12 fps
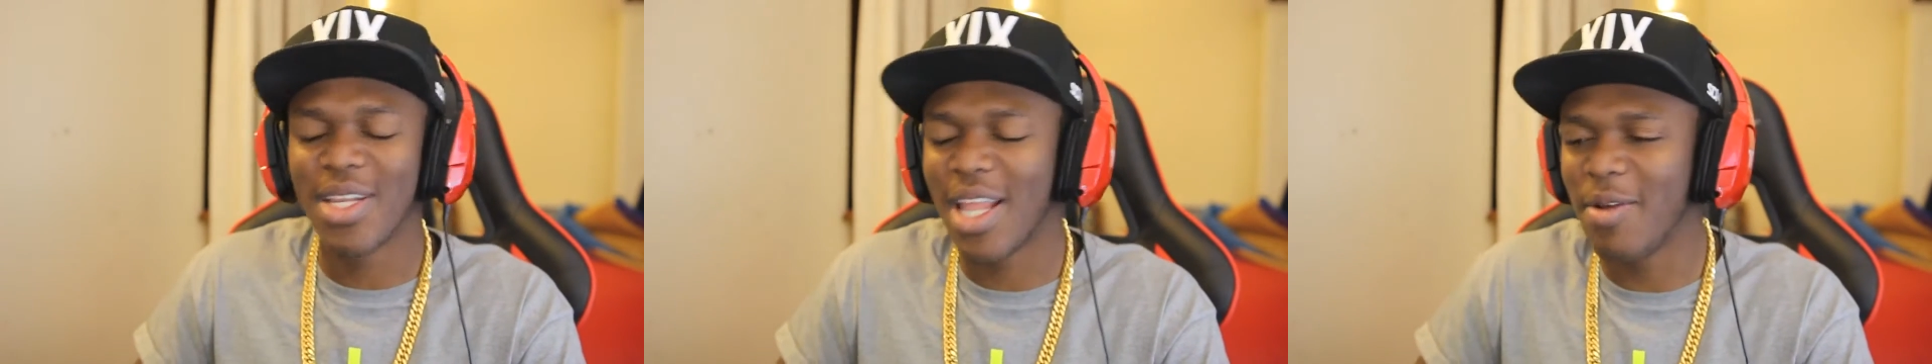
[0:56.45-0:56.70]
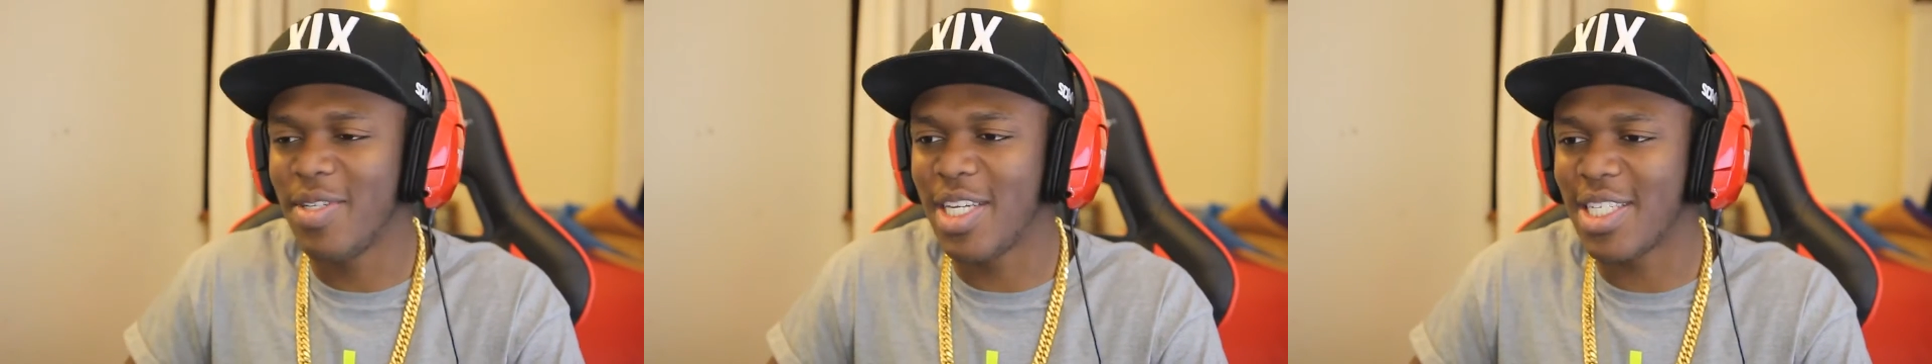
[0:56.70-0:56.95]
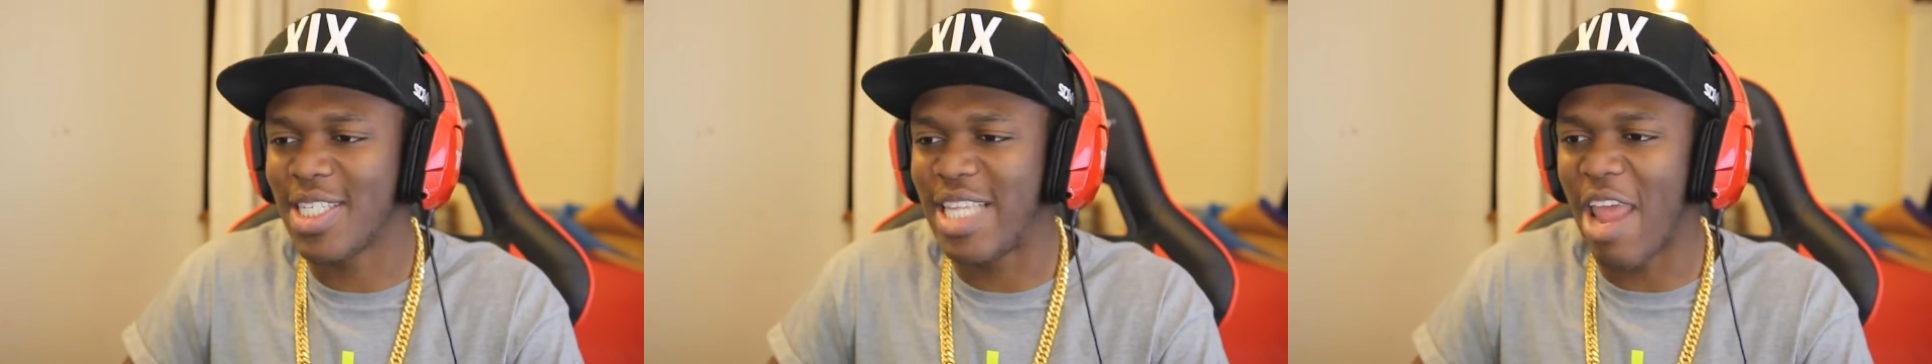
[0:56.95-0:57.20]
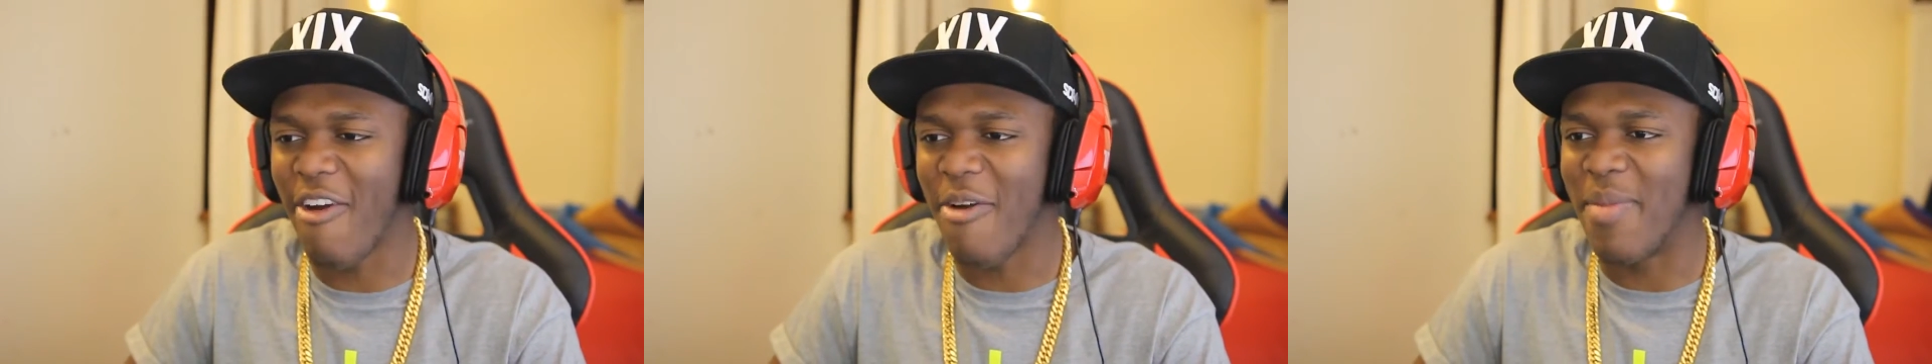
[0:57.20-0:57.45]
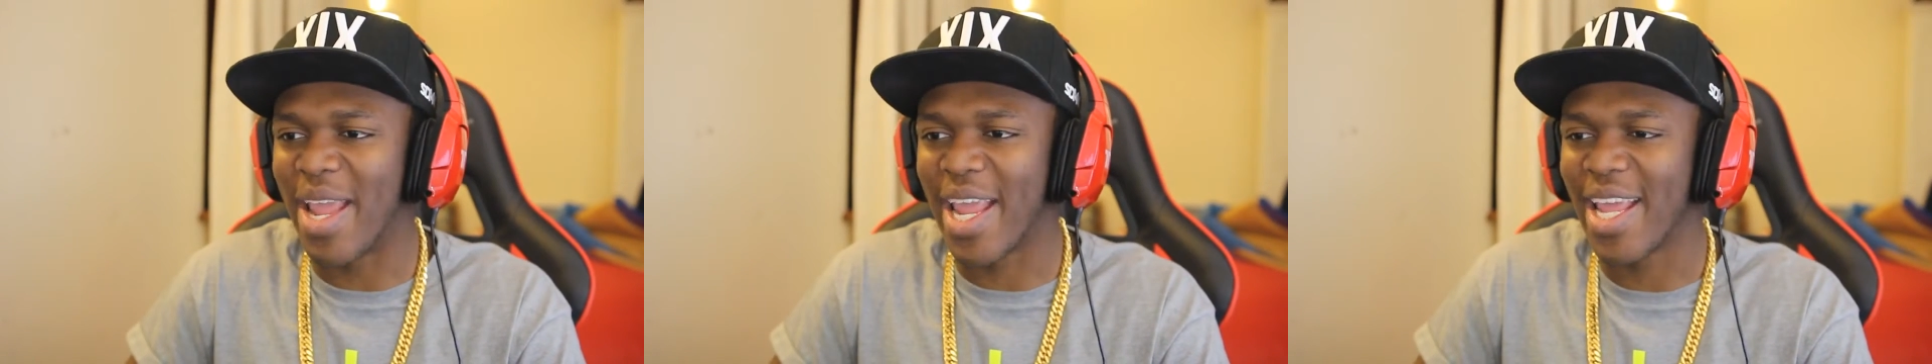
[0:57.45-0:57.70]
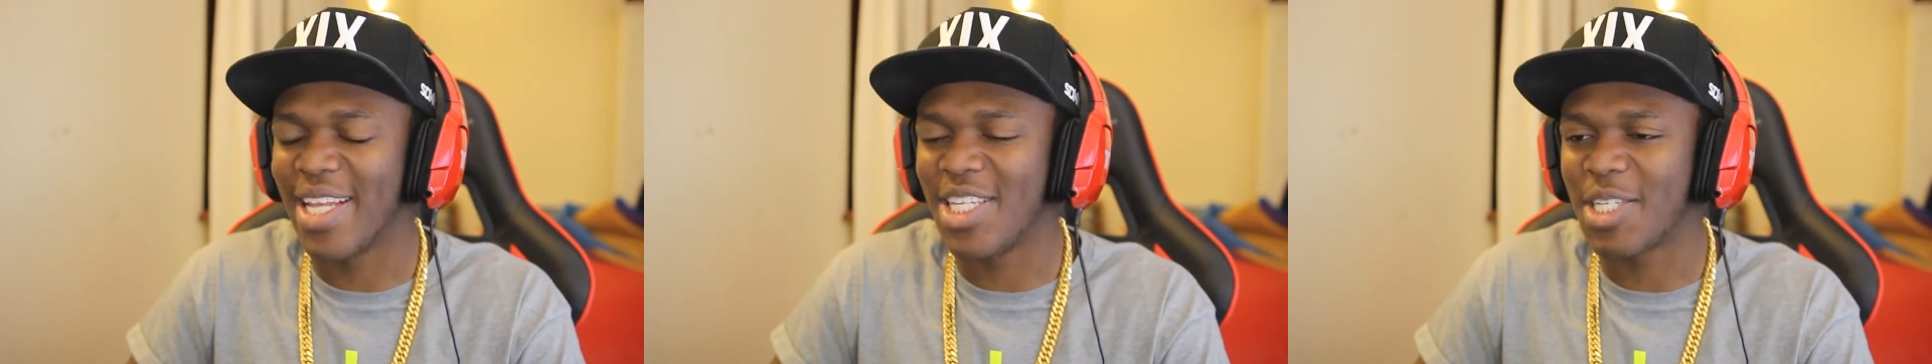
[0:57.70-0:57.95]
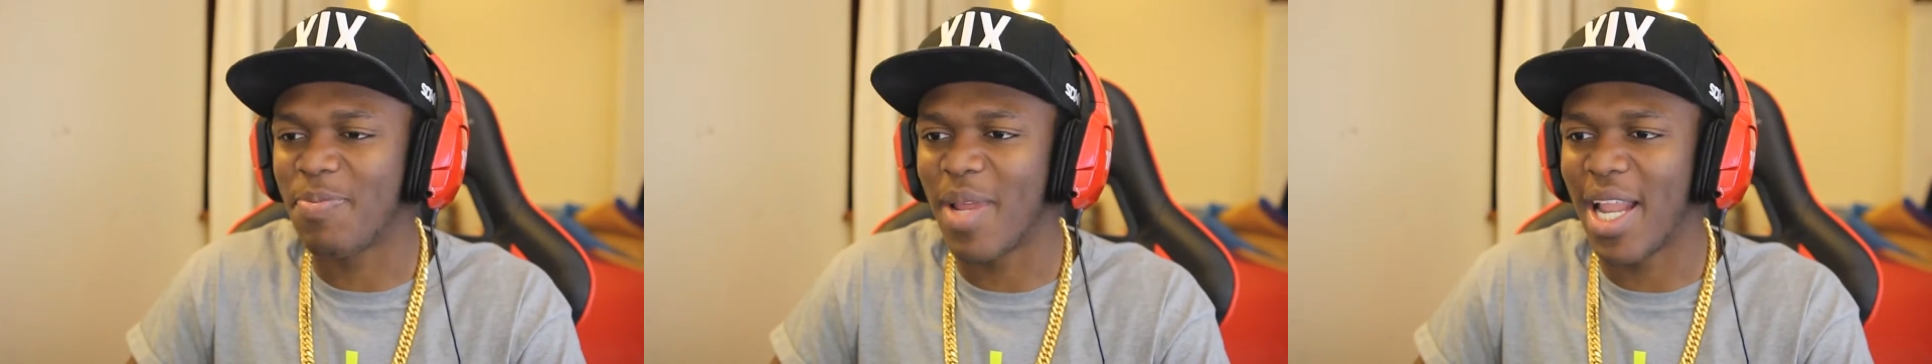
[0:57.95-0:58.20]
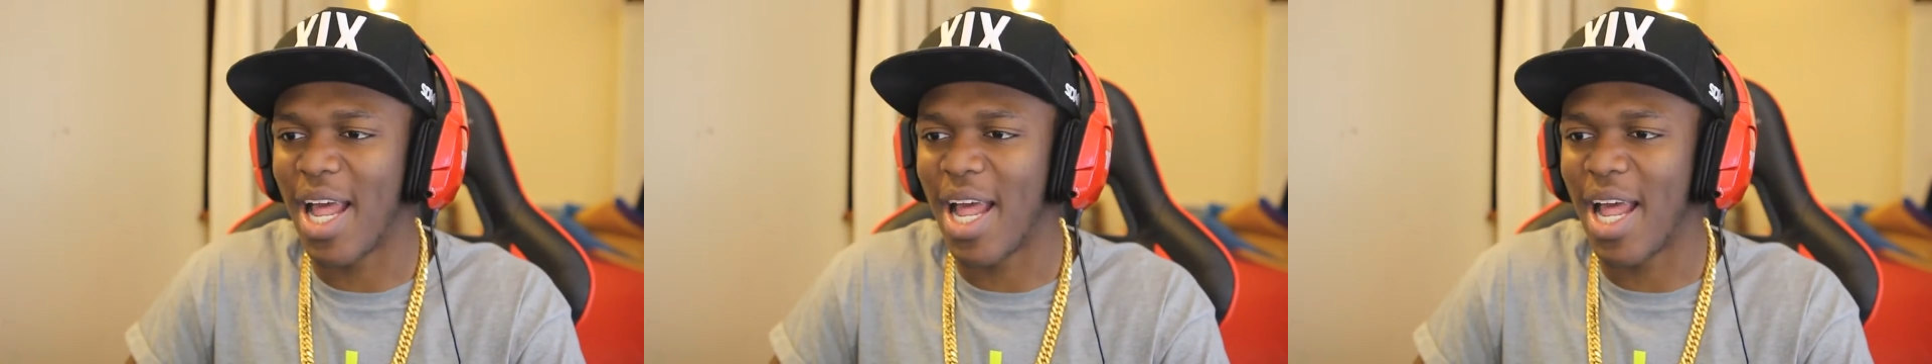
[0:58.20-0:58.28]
They would just stare at me and just be